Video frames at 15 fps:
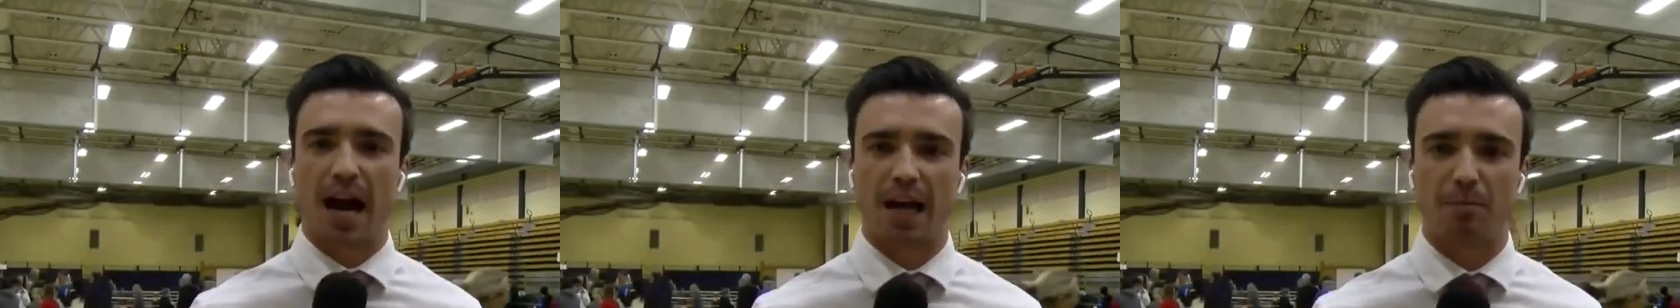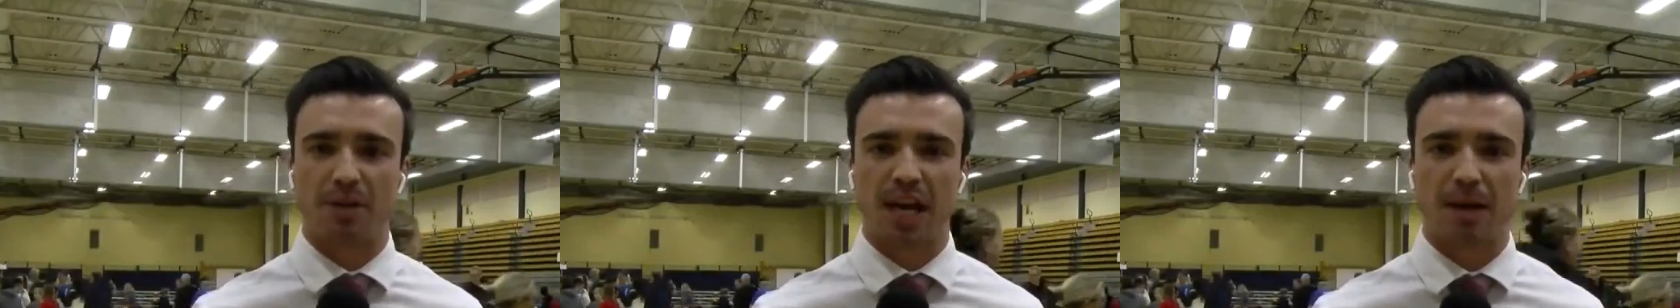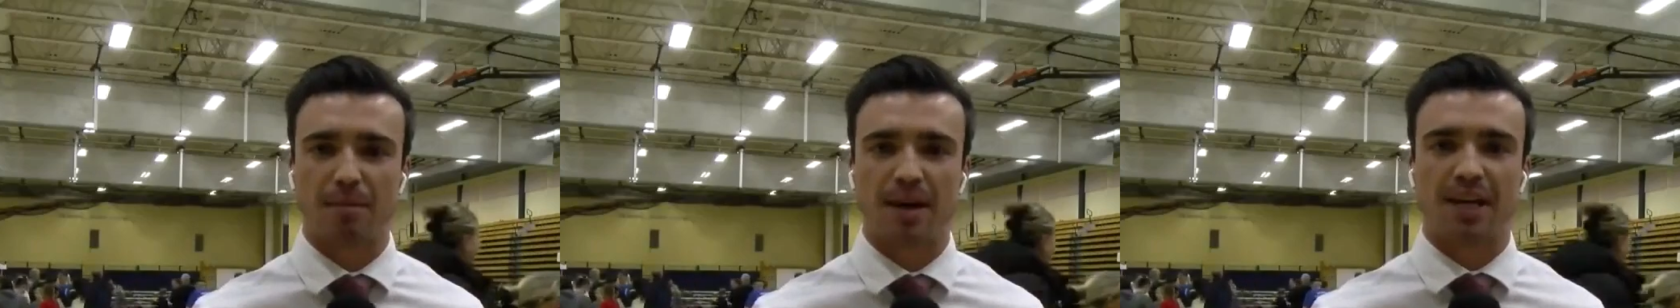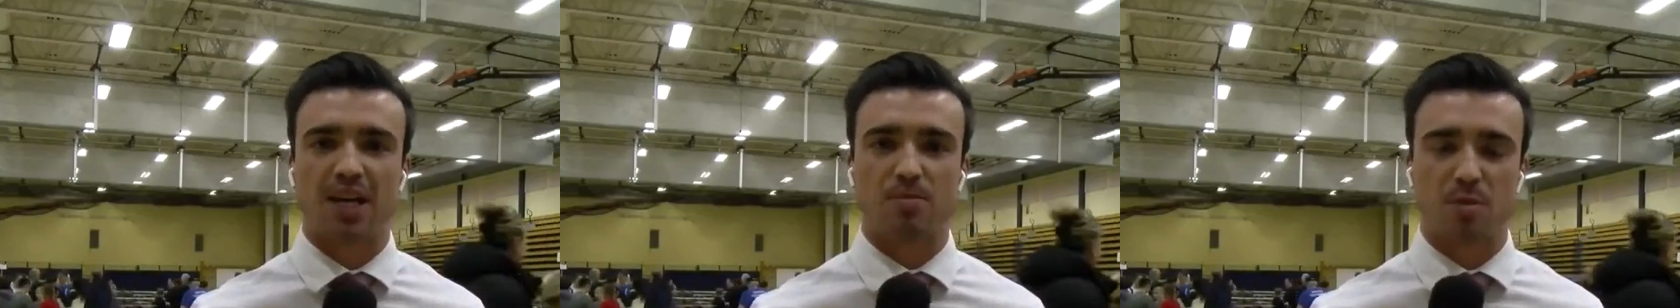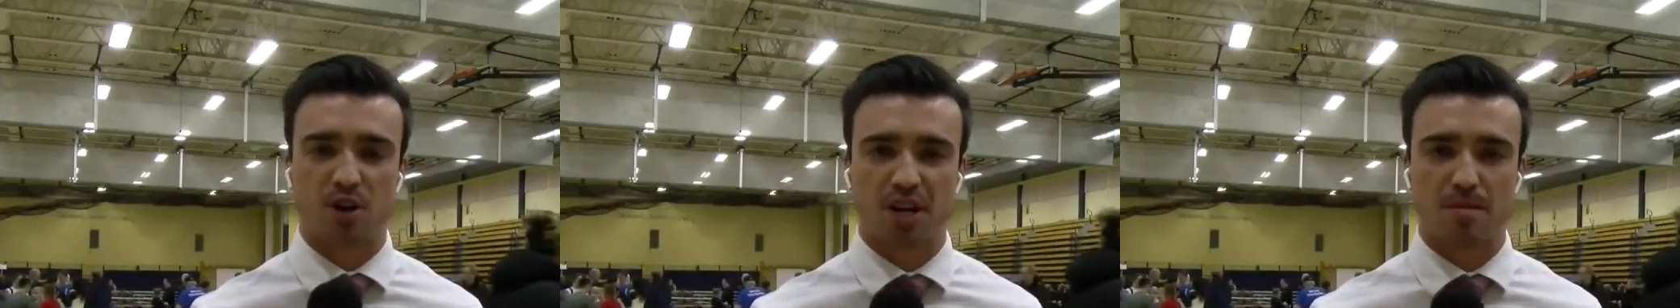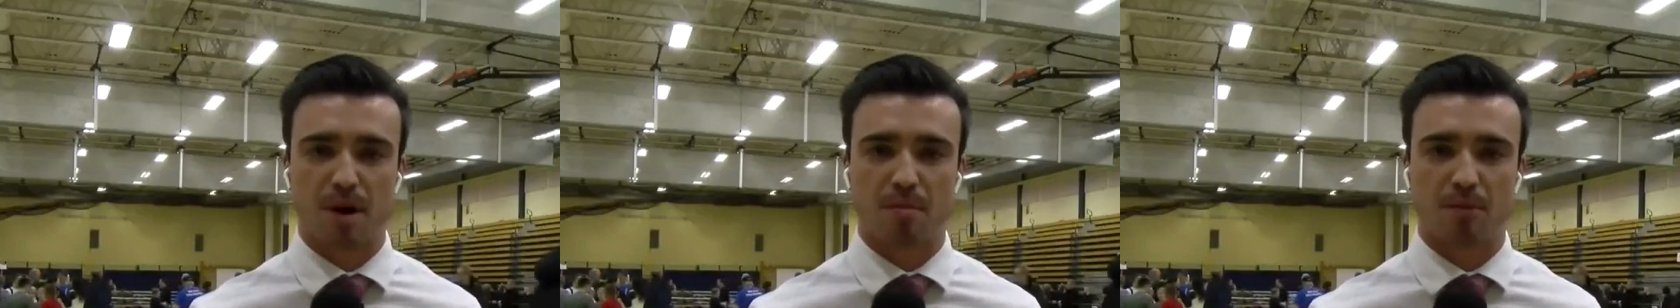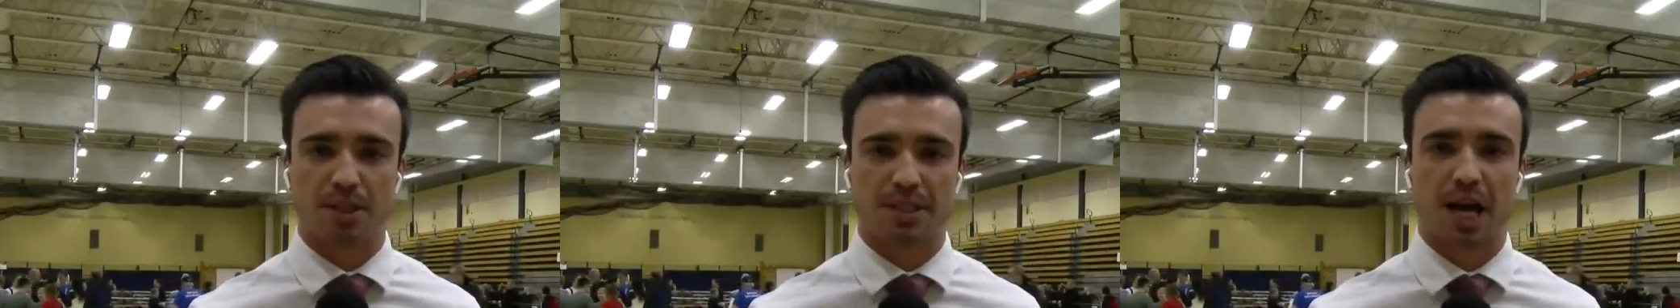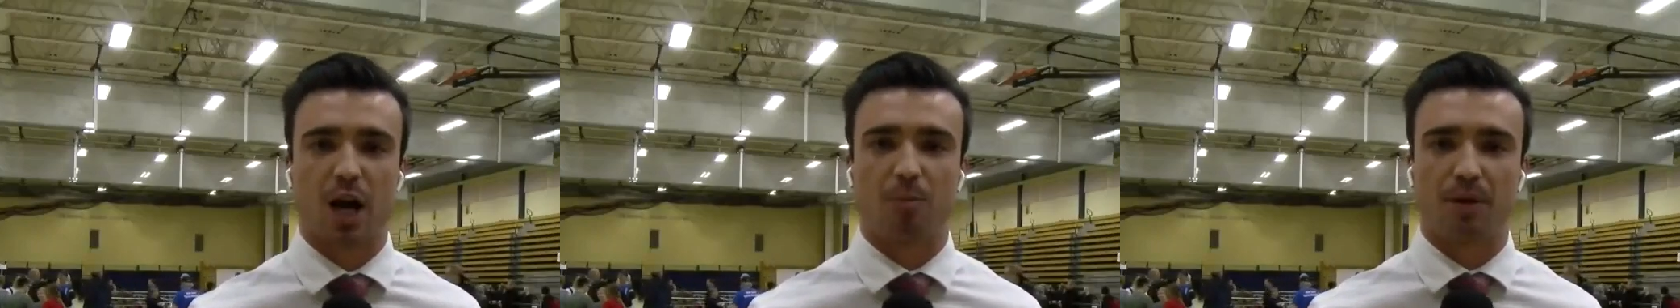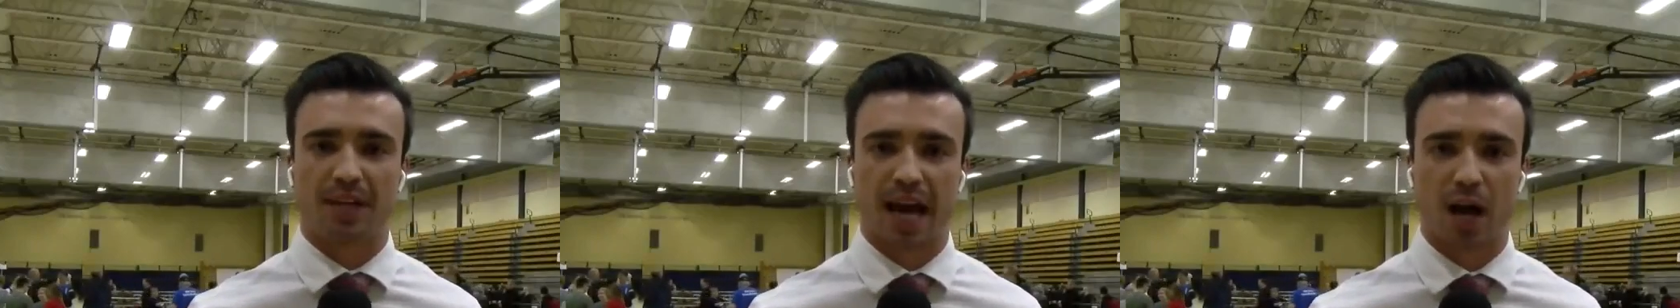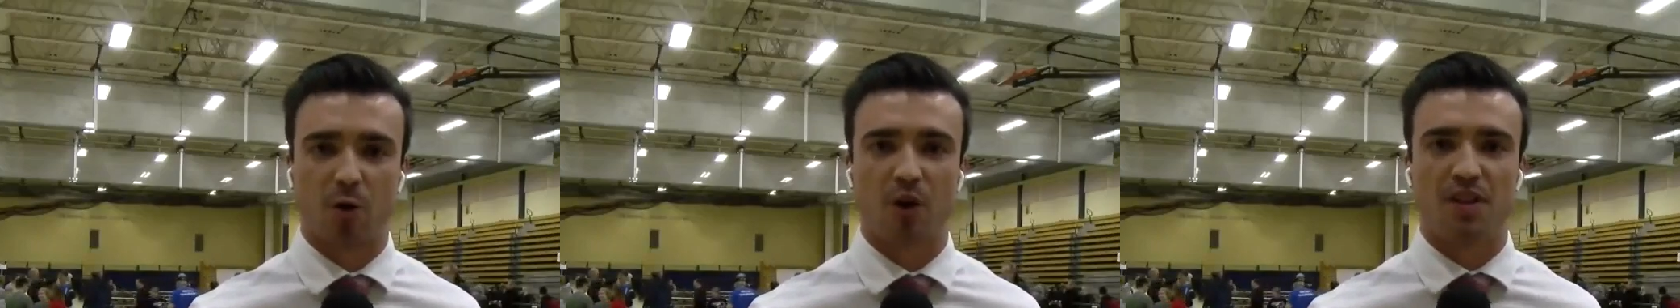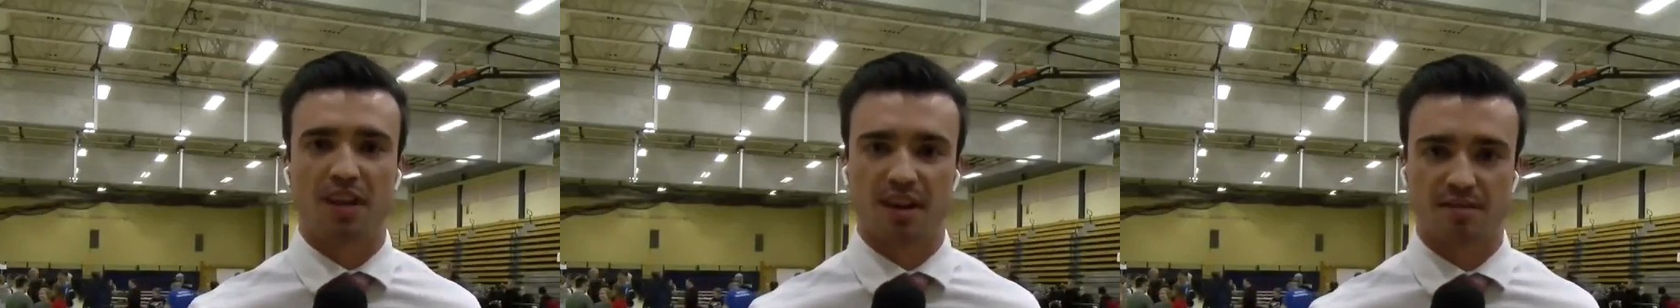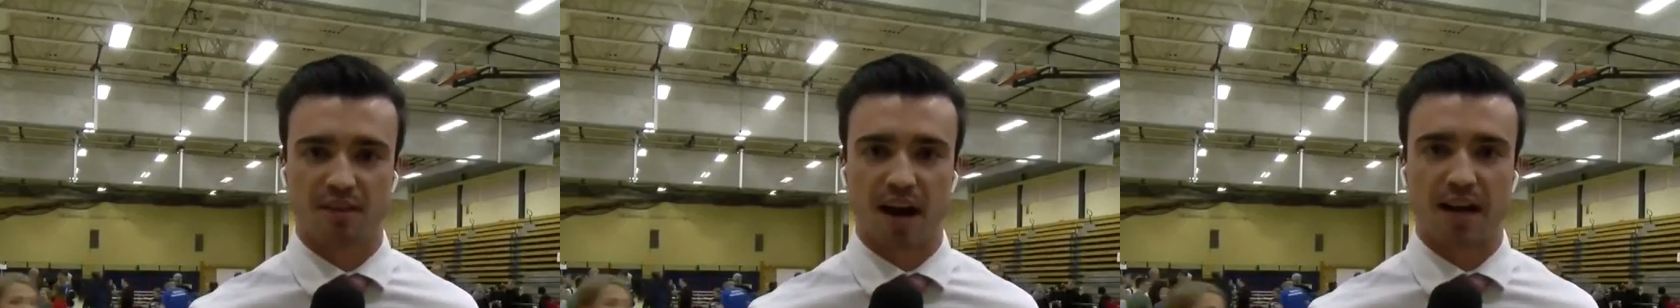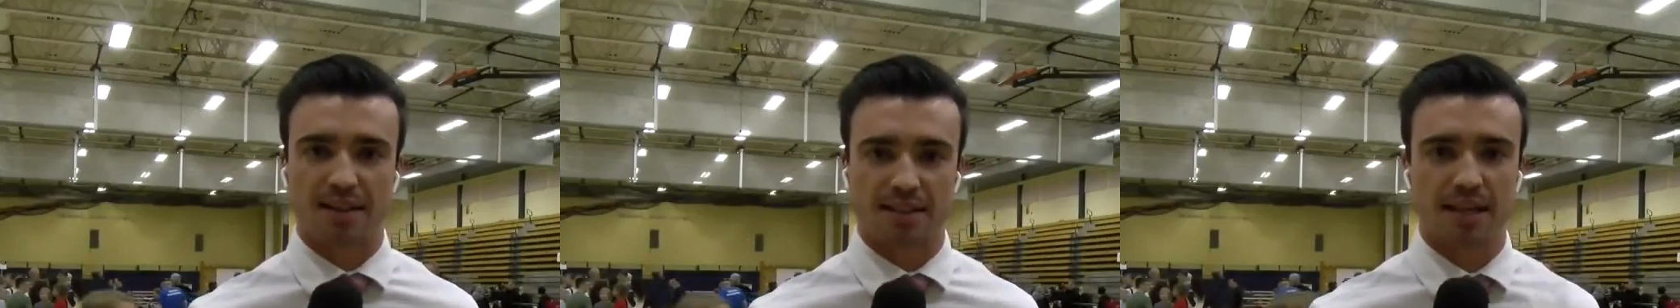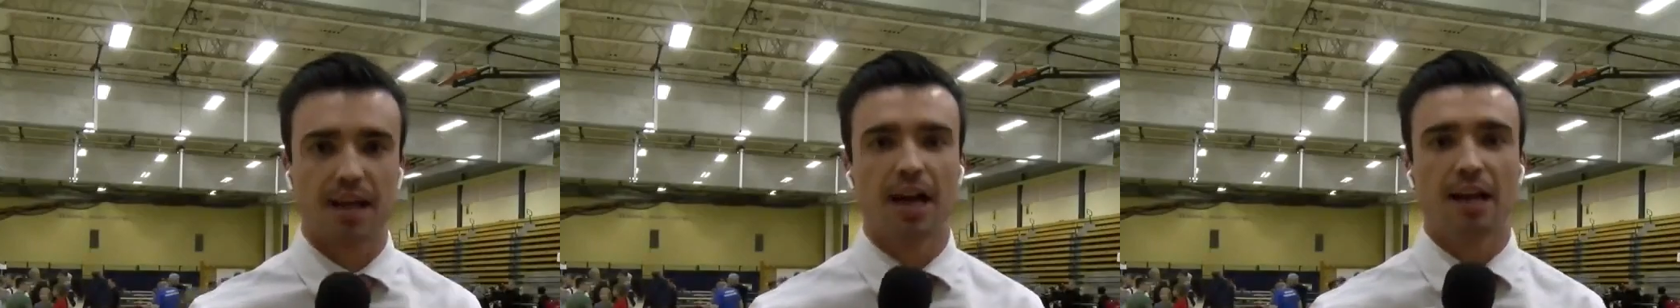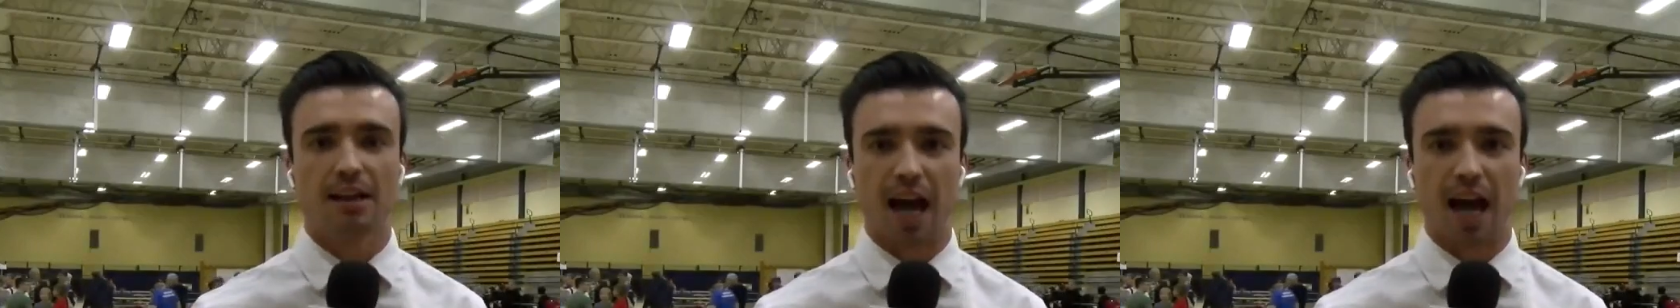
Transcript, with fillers: IBM and community members helping out with the event.